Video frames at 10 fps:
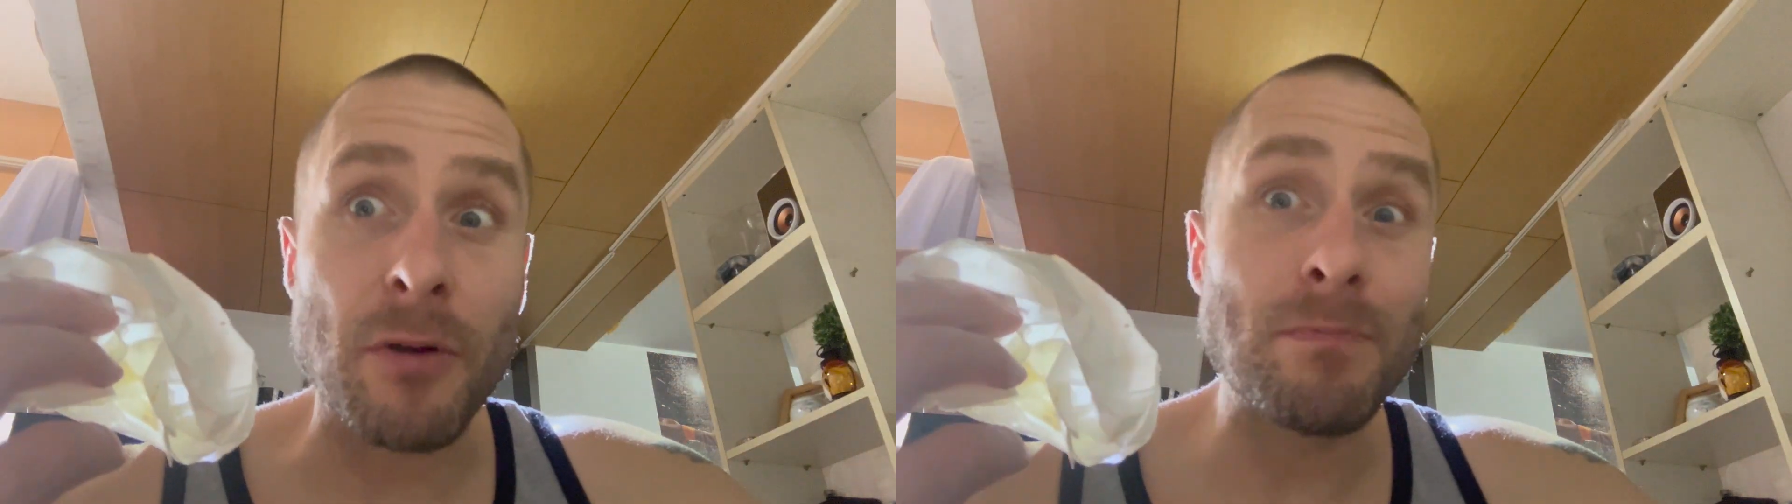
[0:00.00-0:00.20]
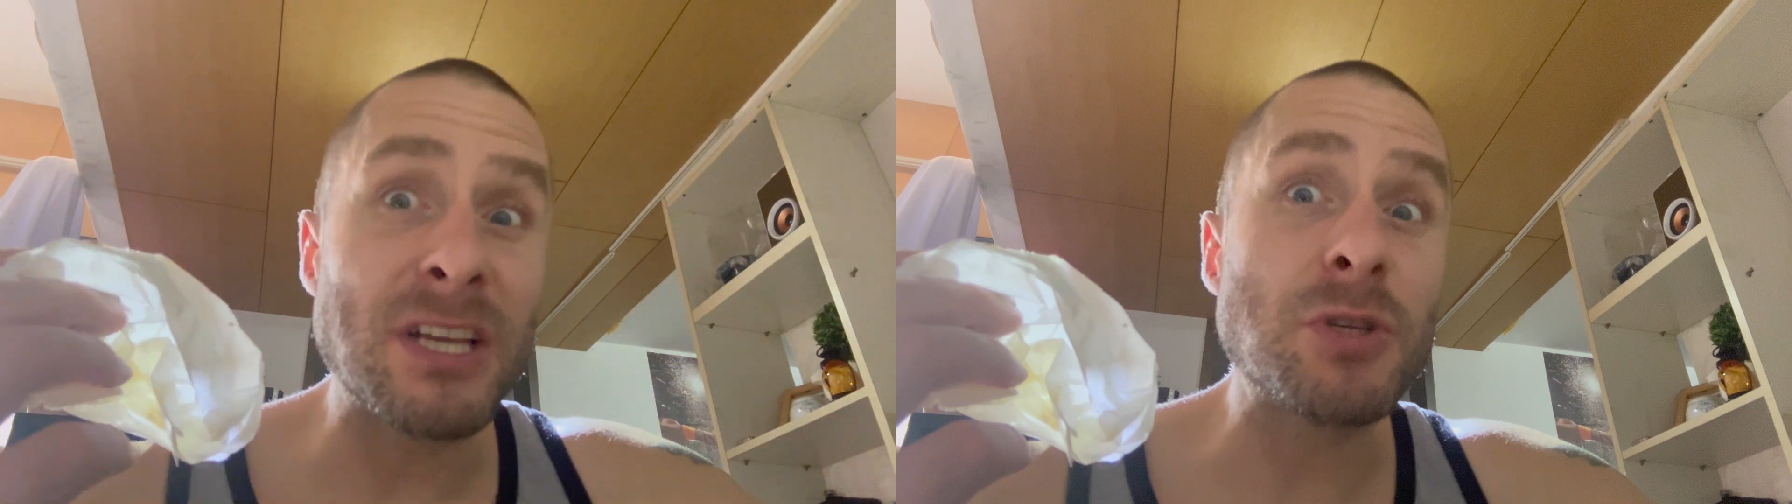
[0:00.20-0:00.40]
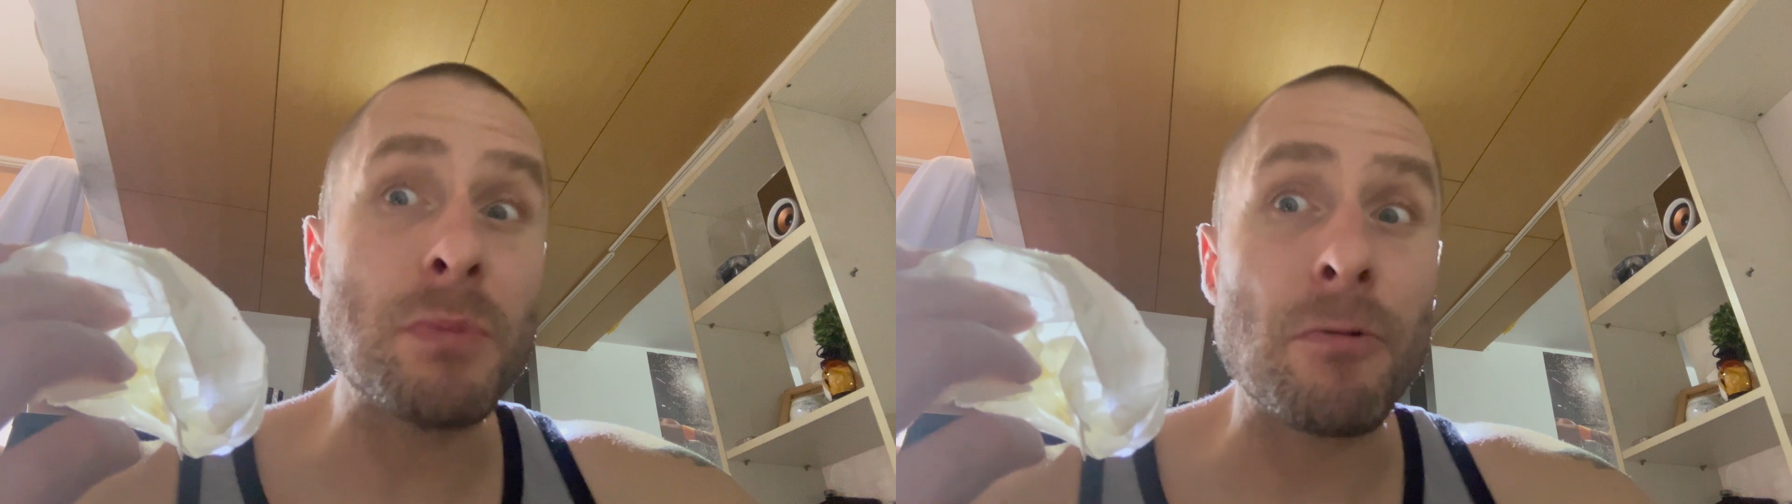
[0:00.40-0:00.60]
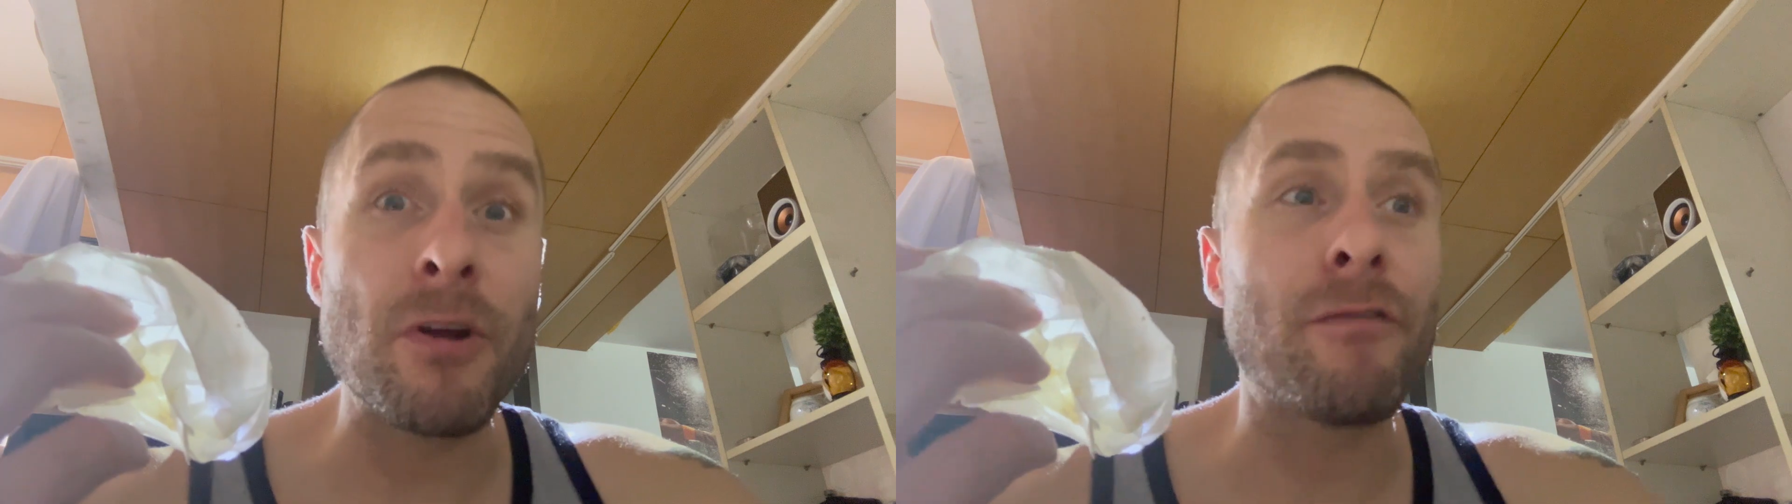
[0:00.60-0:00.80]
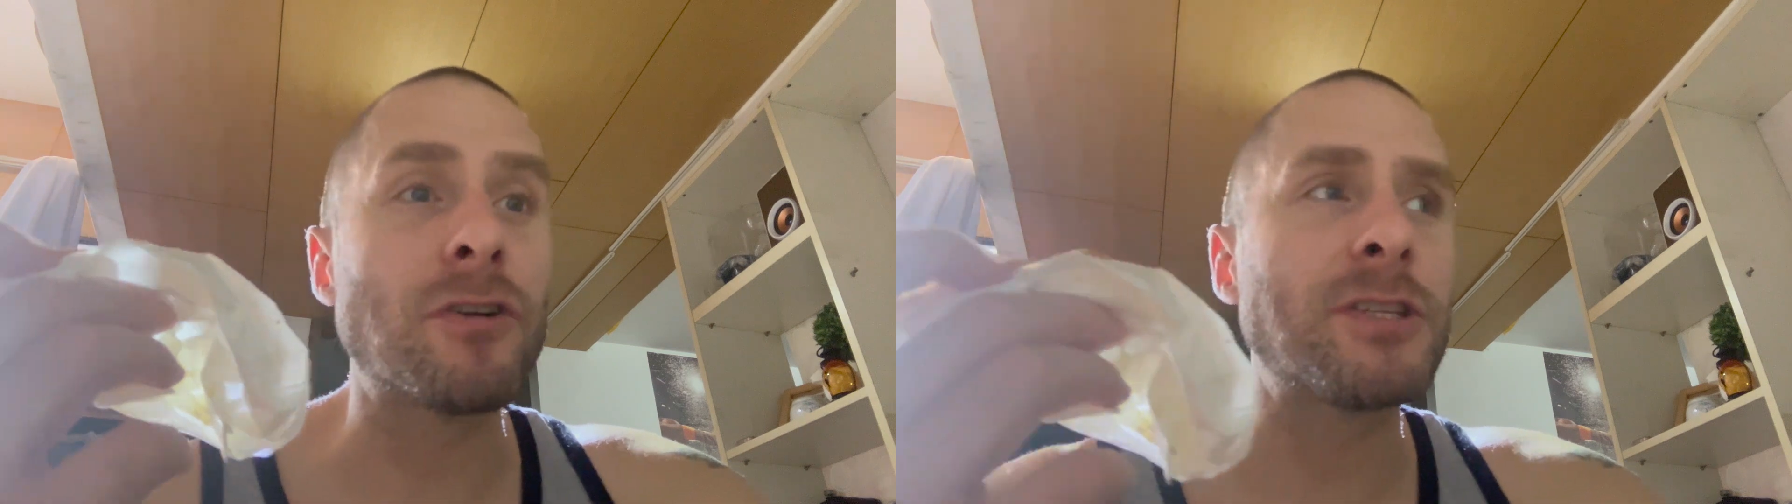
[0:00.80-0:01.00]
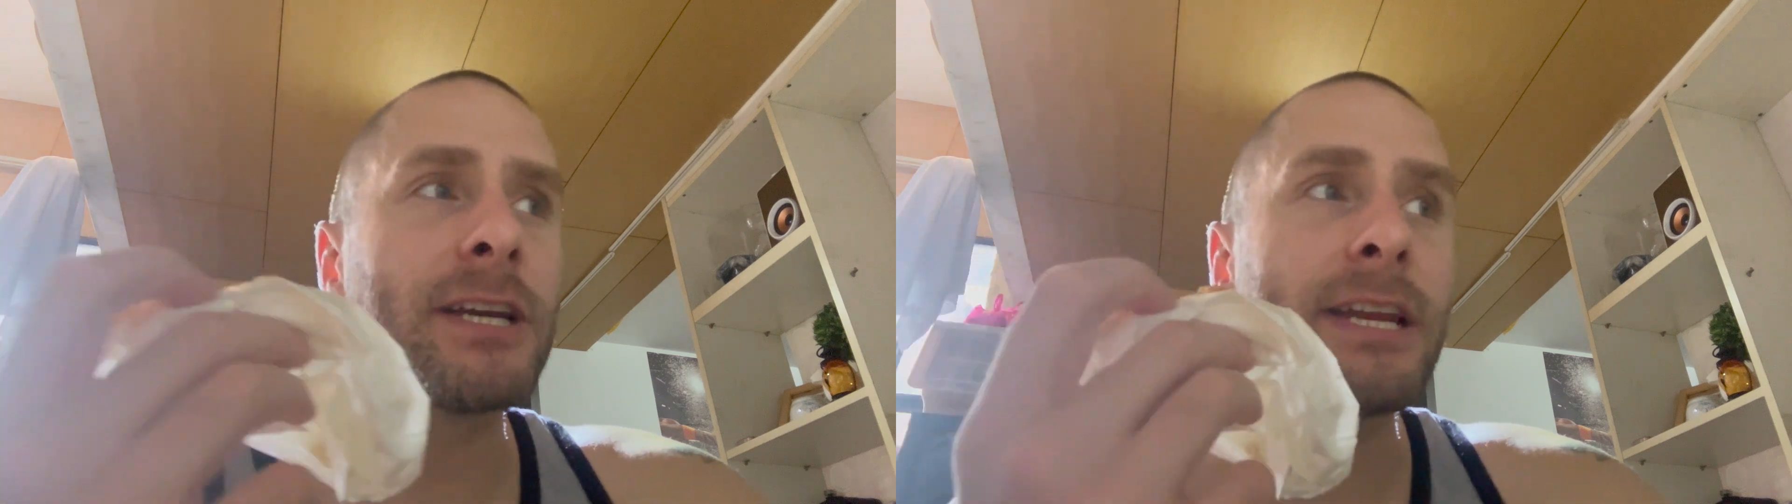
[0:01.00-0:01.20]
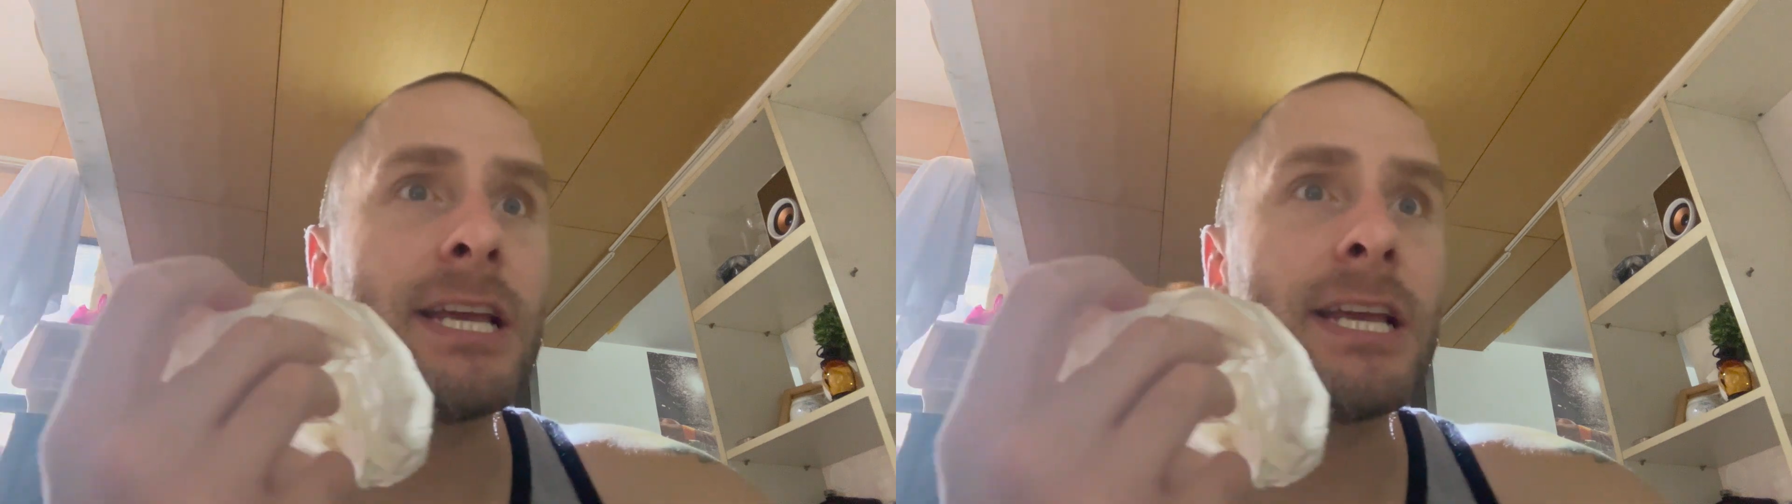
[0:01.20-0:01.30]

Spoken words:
Let's be real for a second.